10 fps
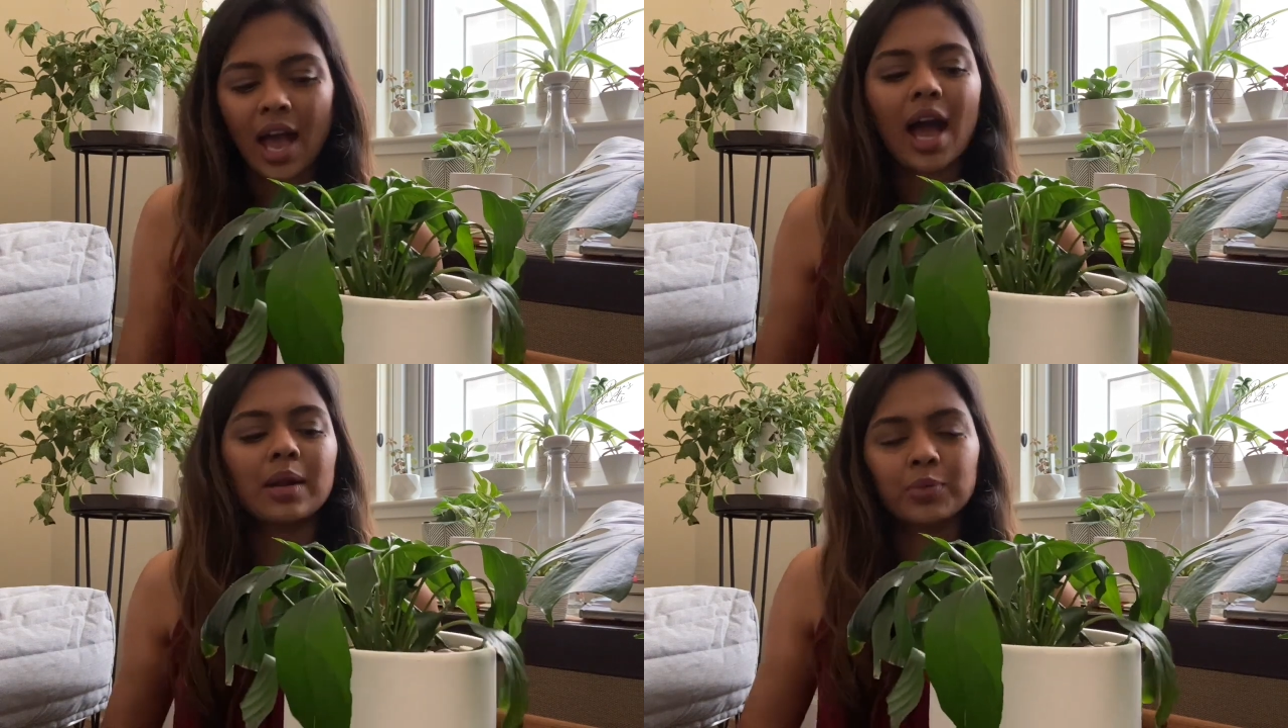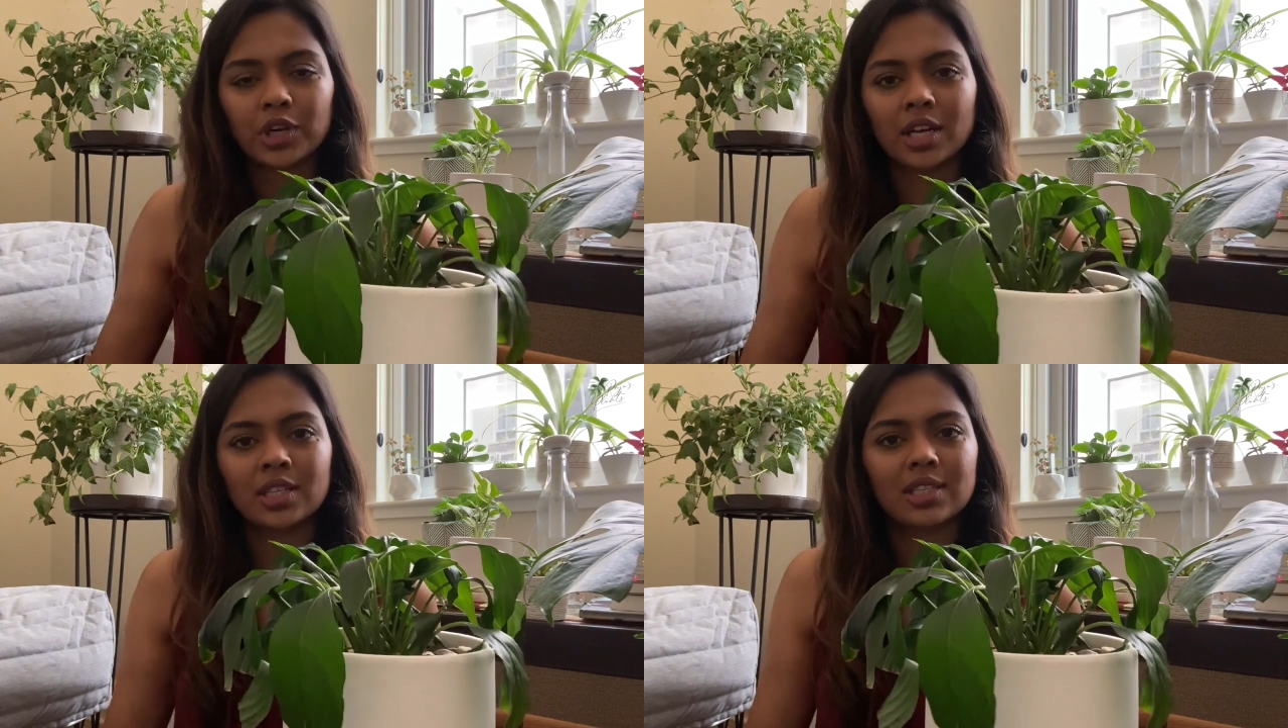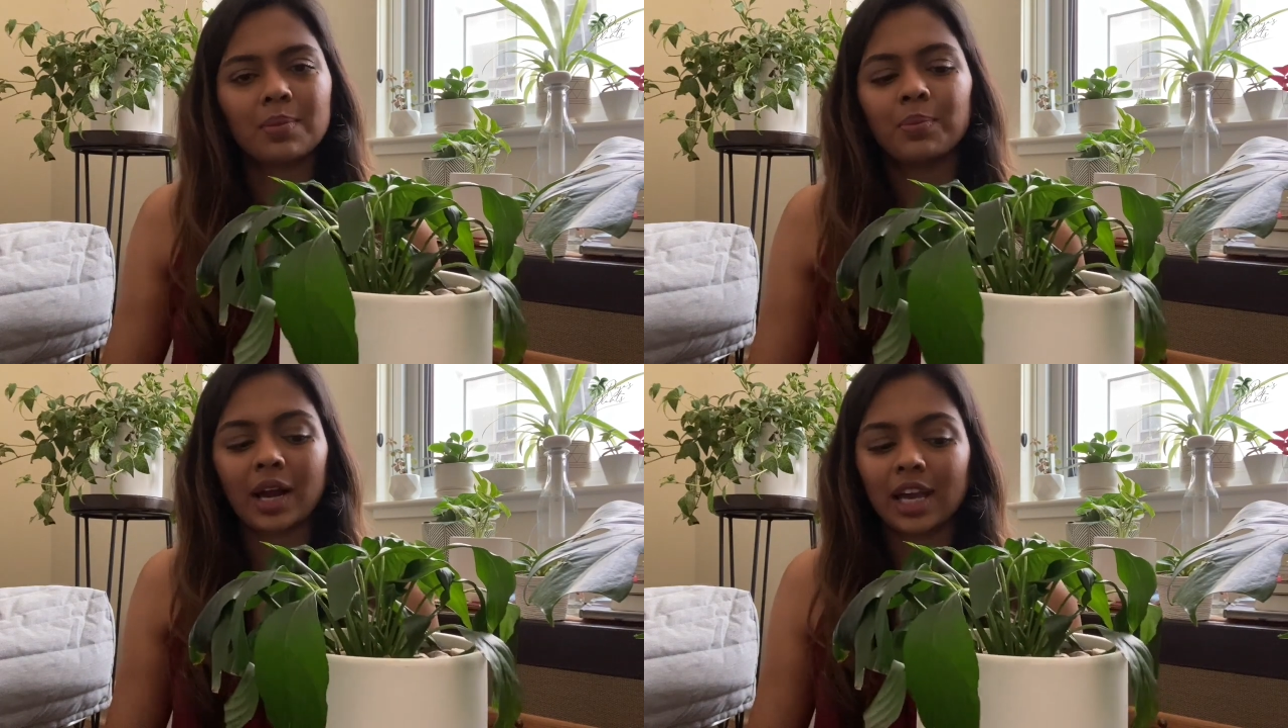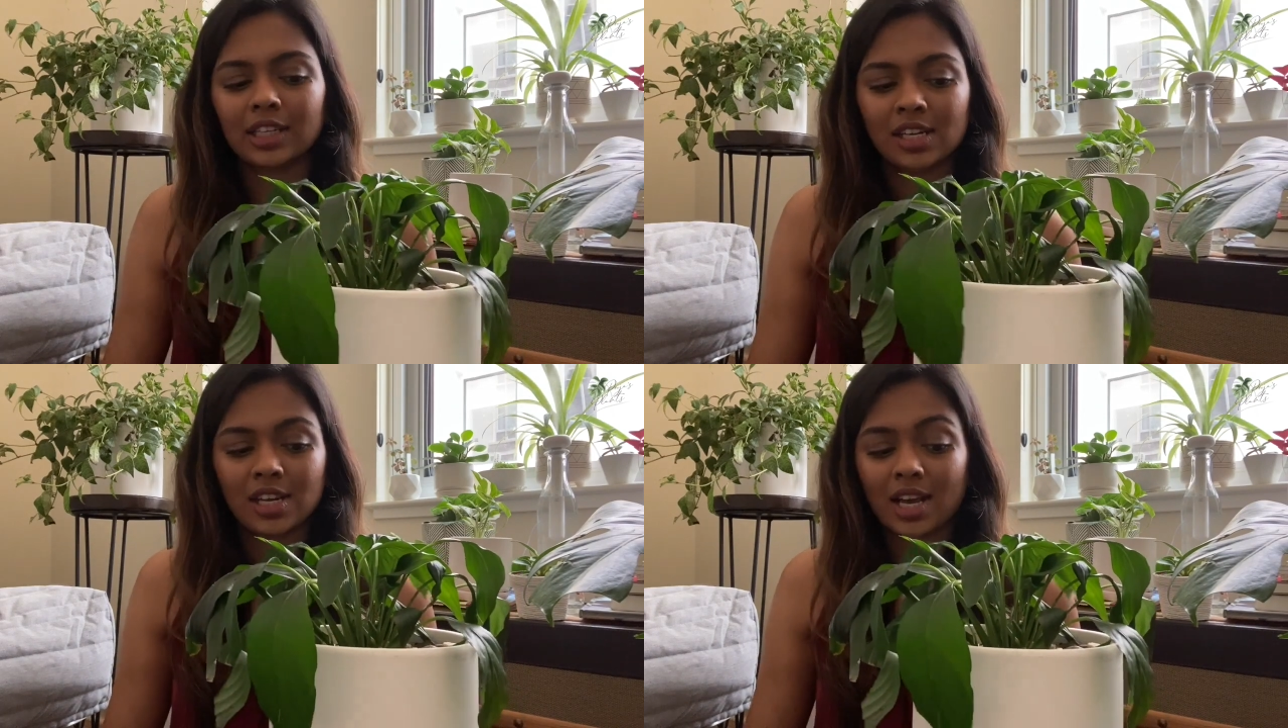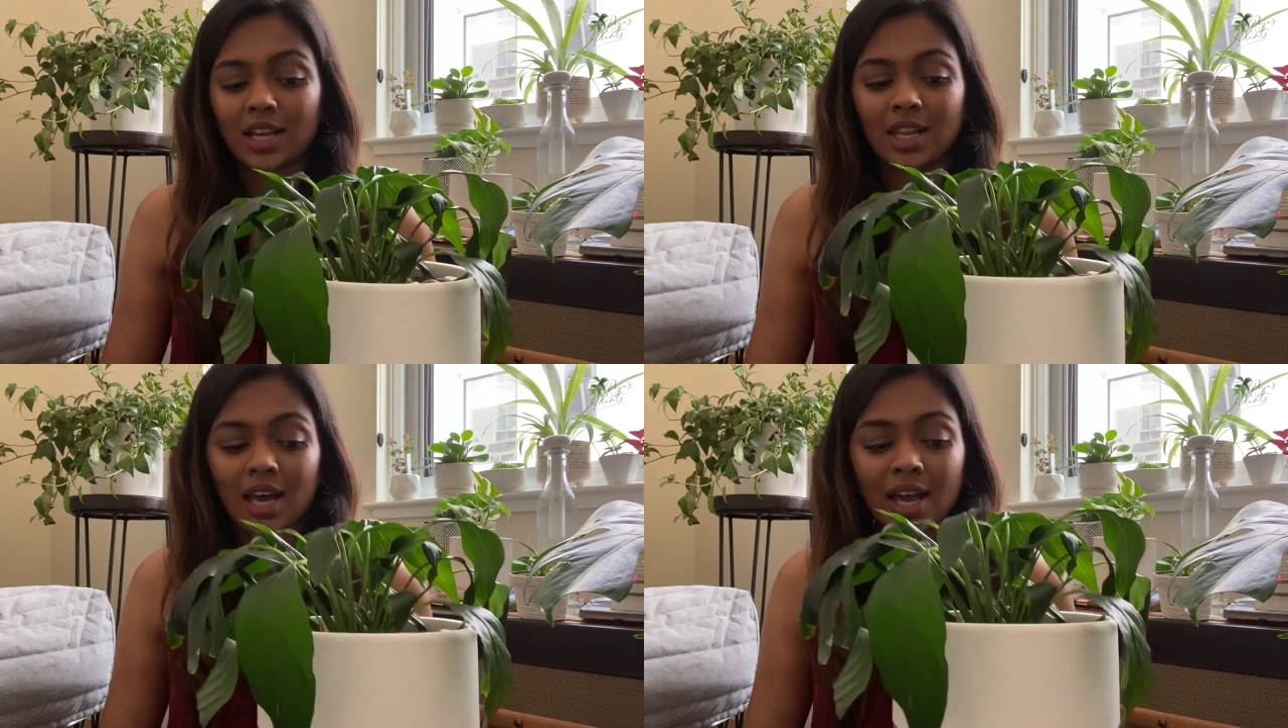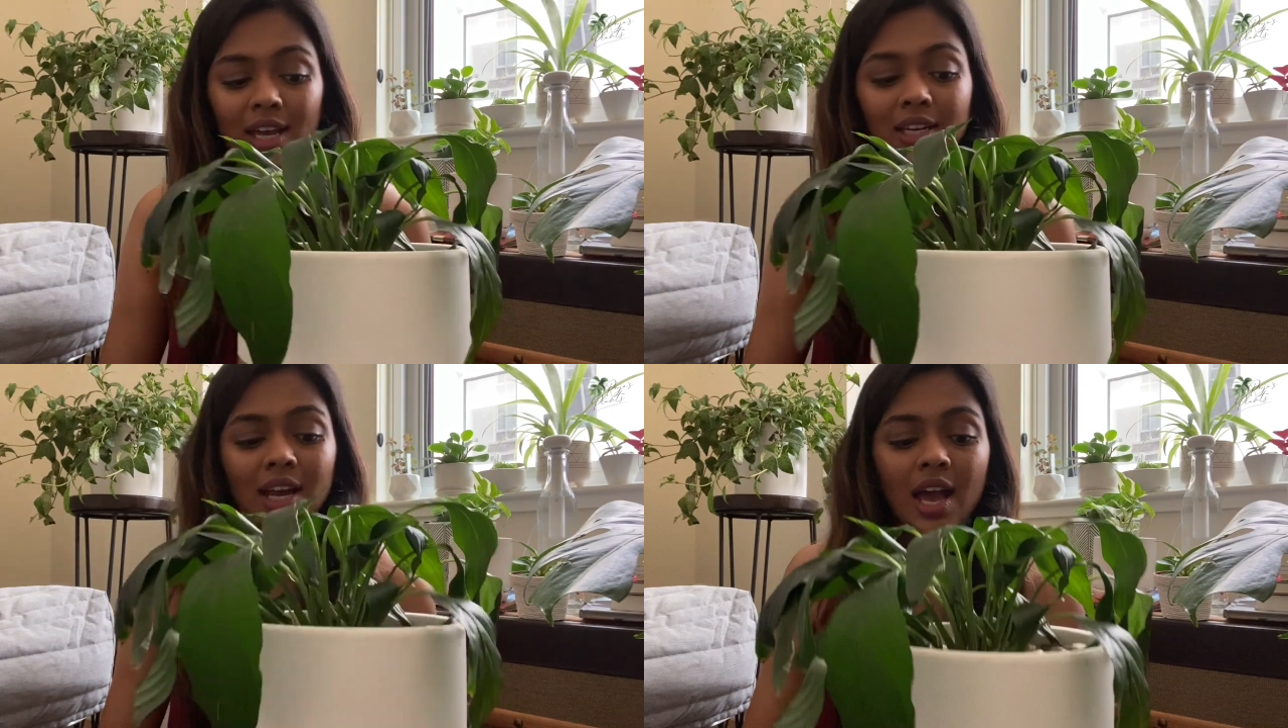and put it in some bright indirect light.